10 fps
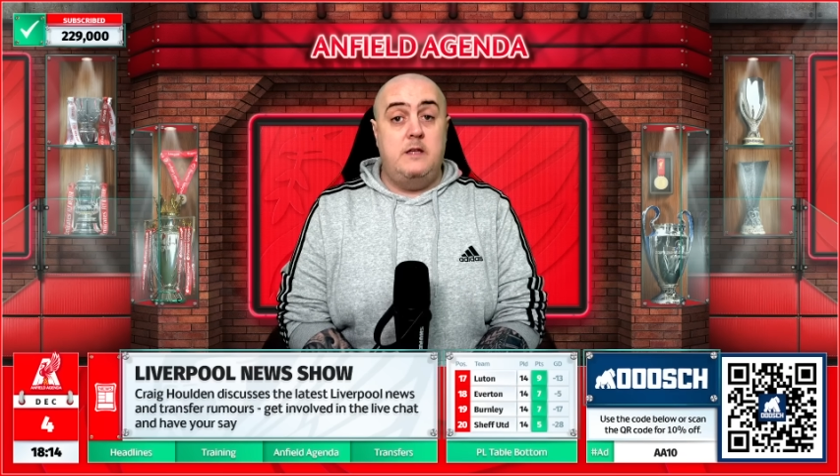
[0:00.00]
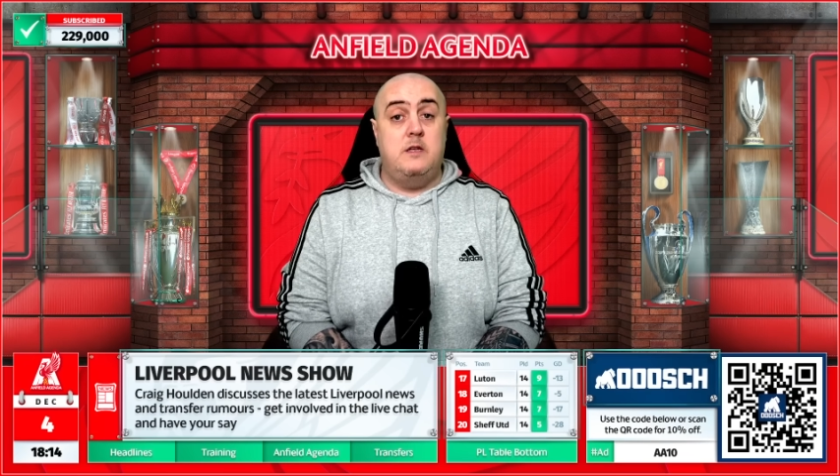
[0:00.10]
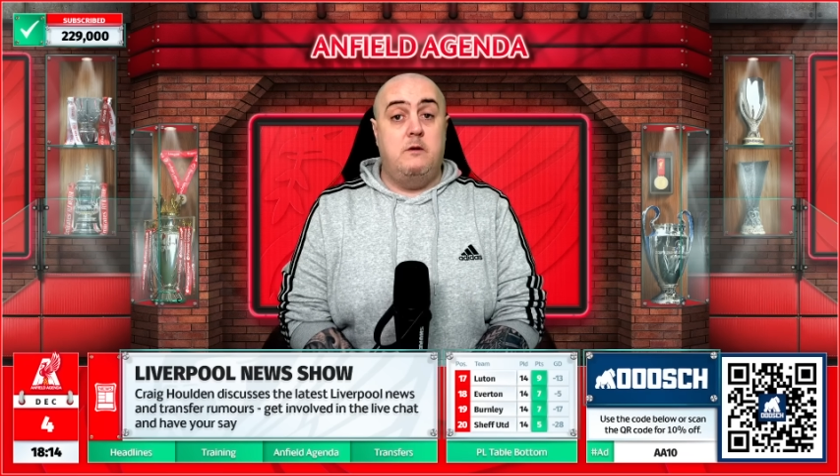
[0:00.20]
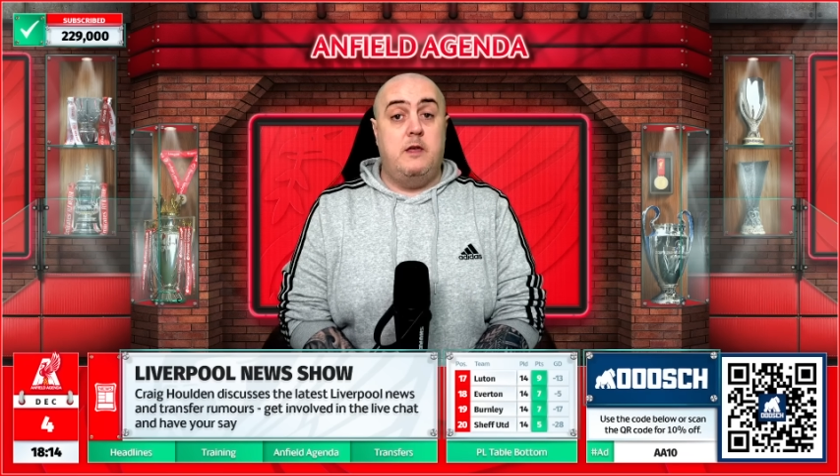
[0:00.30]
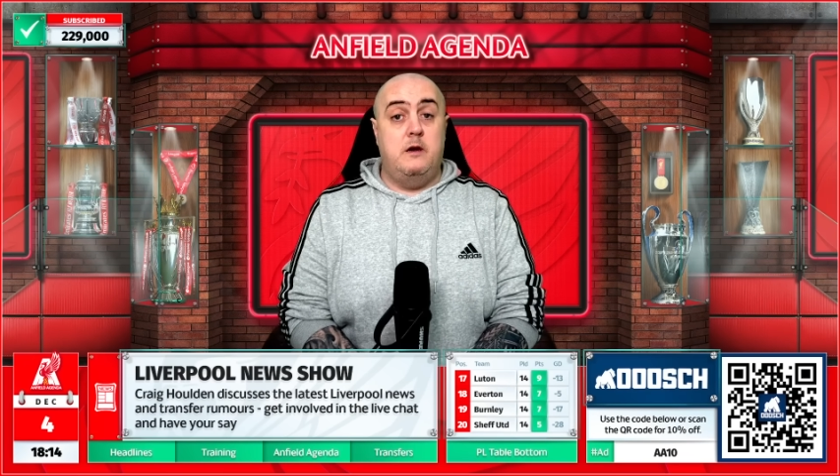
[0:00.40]

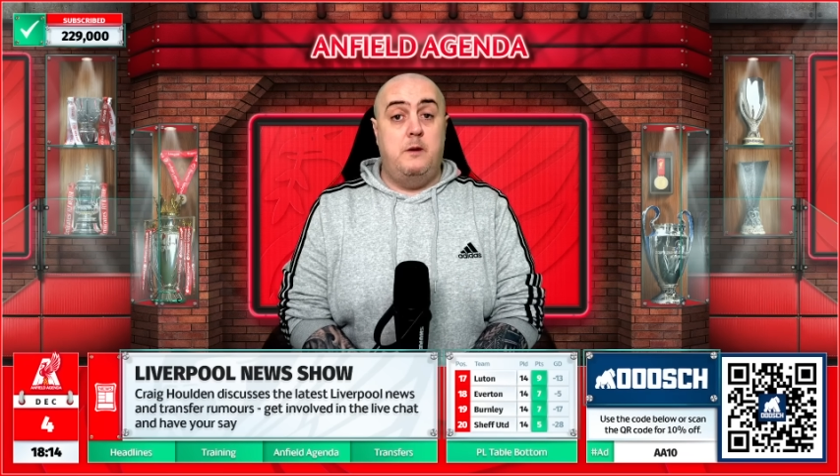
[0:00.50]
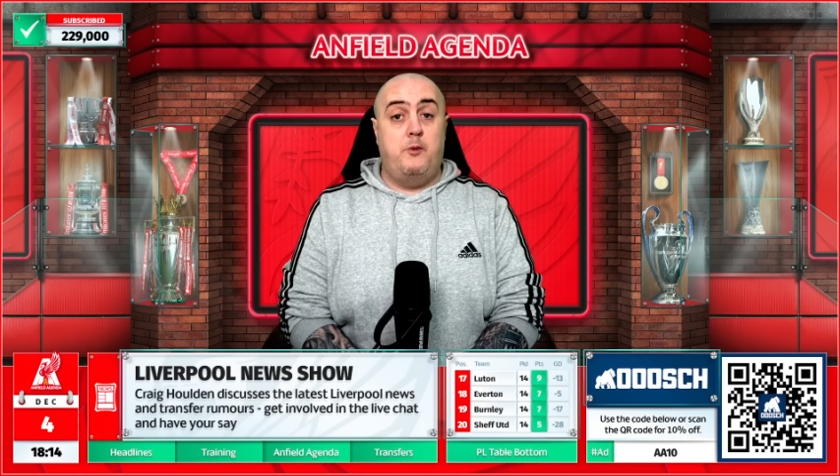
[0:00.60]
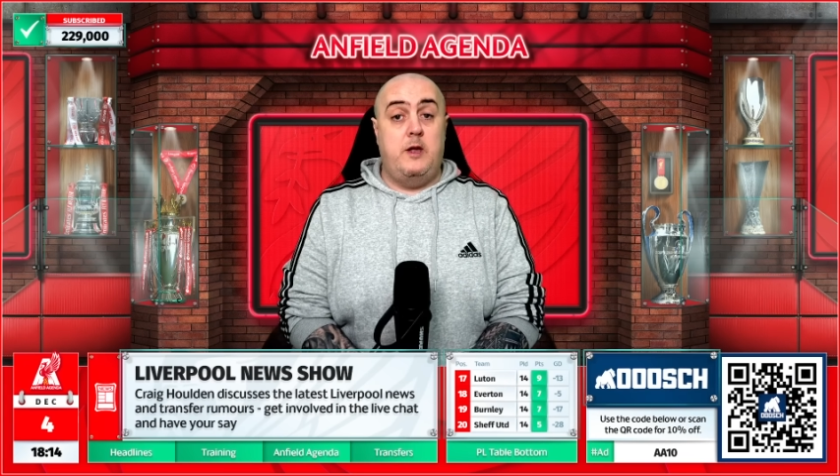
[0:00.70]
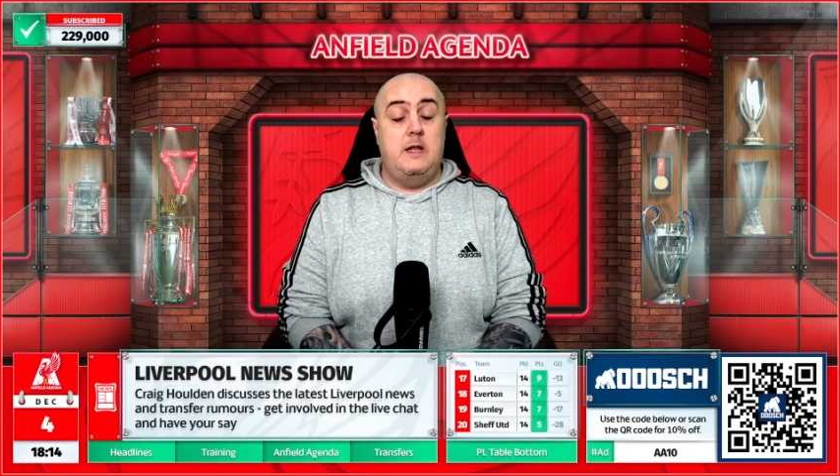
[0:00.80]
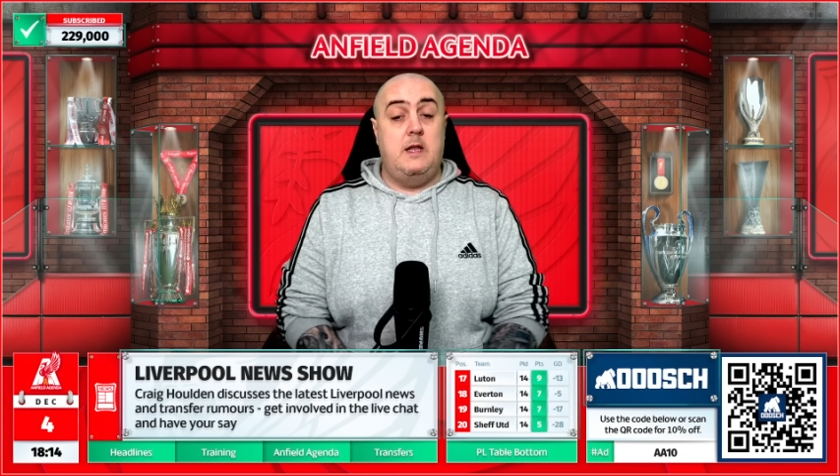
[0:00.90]
so I thought I'd
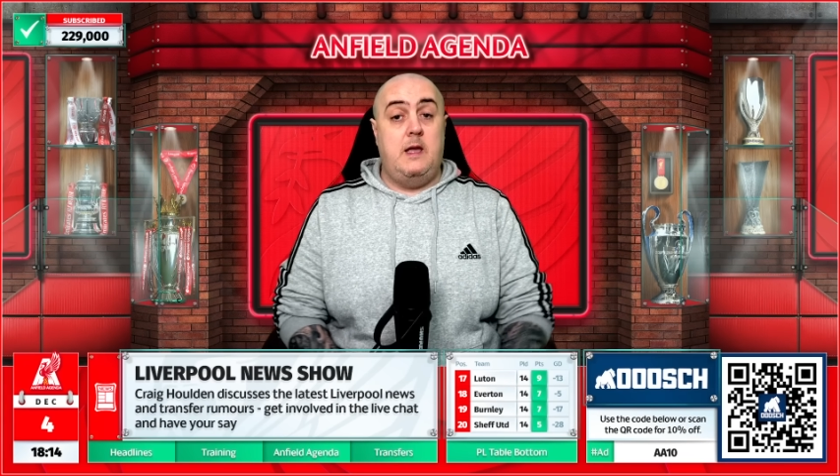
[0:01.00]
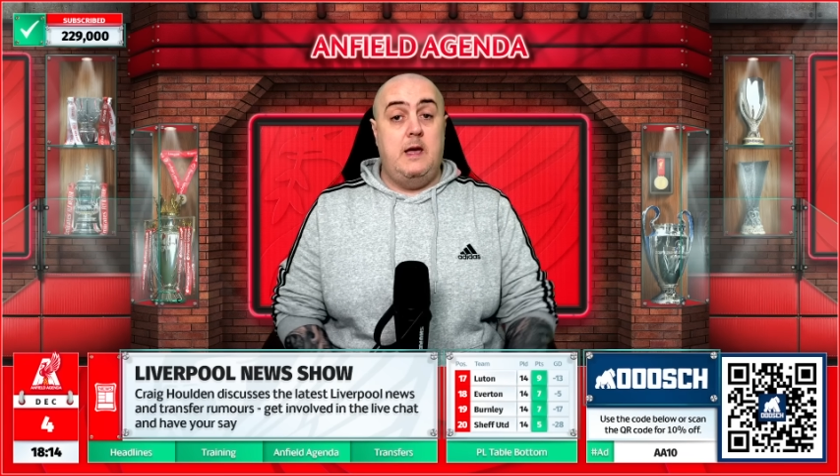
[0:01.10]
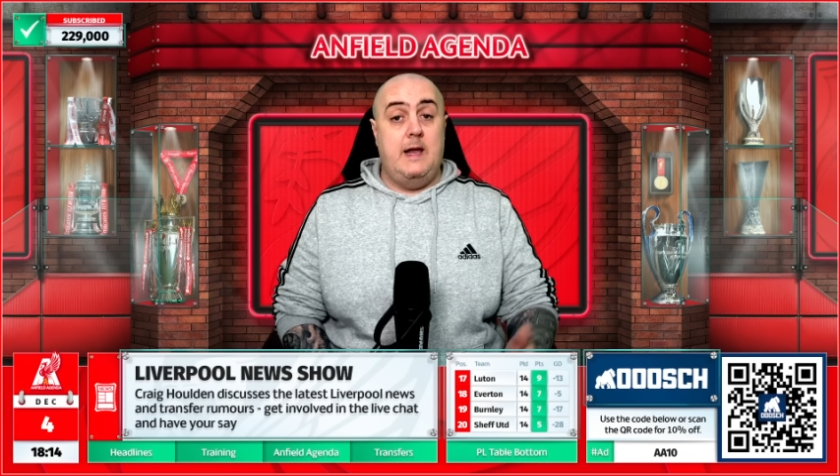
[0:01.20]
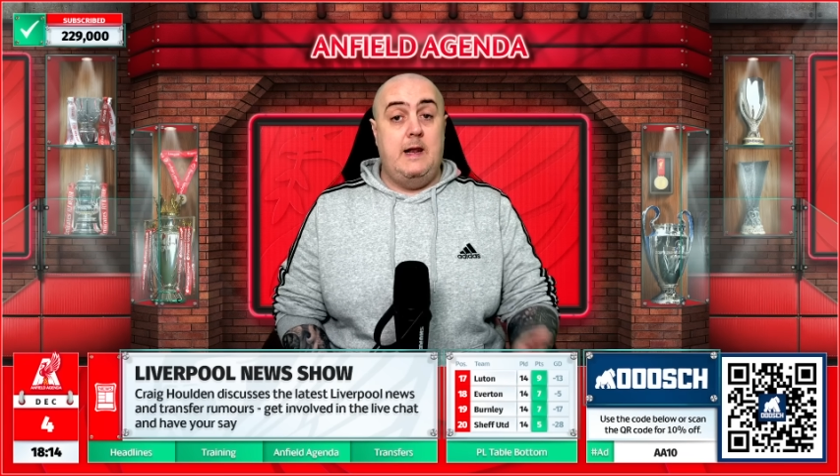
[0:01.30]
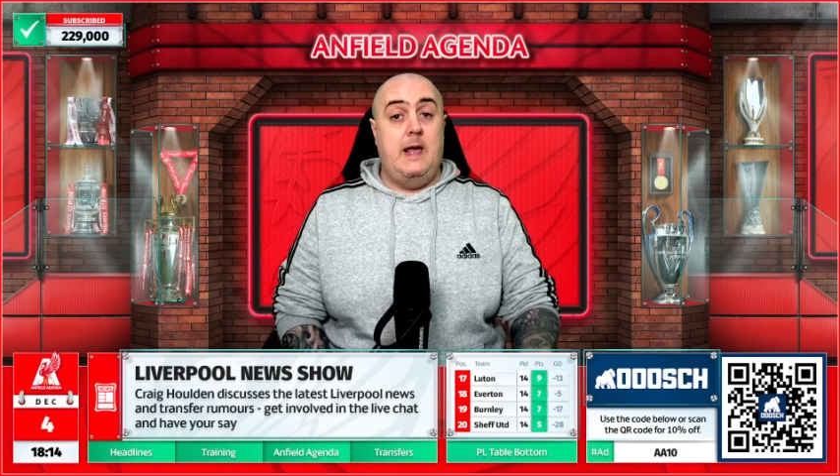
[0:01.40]
bring it to you
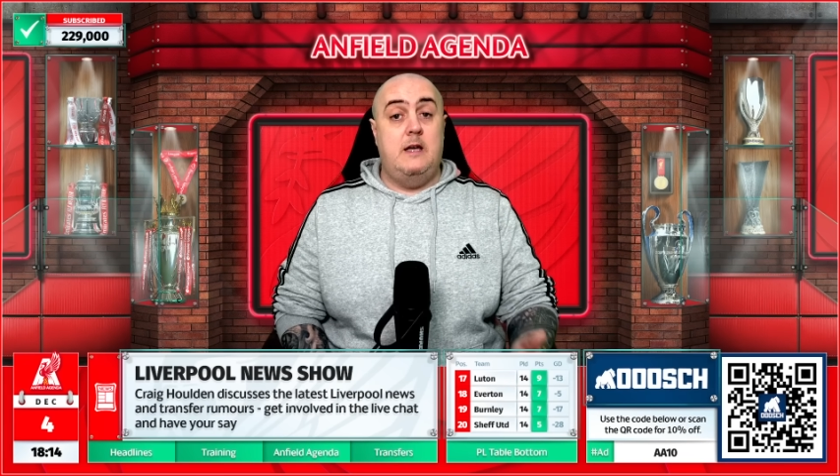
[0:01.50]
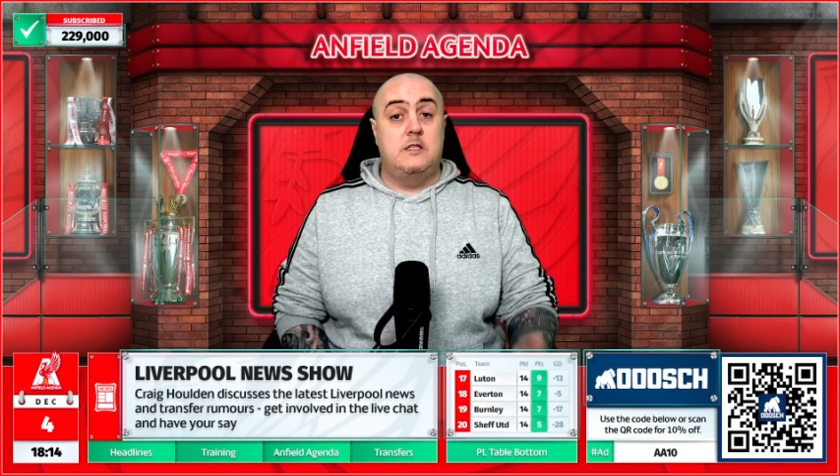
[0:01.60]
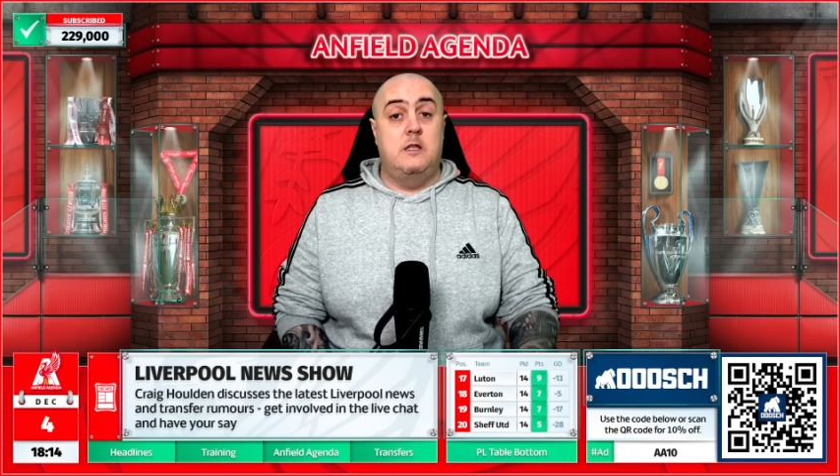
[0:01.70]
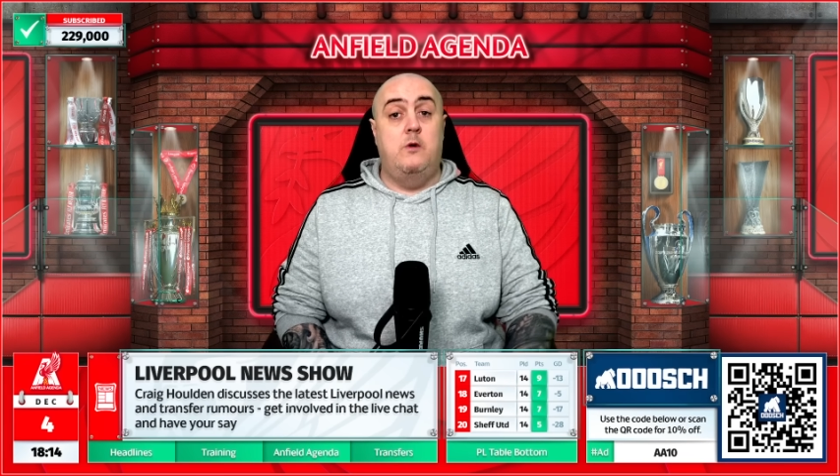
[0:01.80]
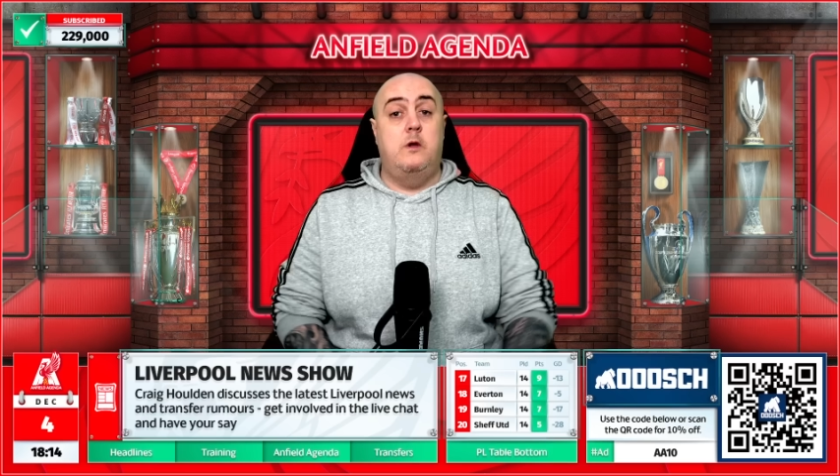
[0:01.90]
and let us know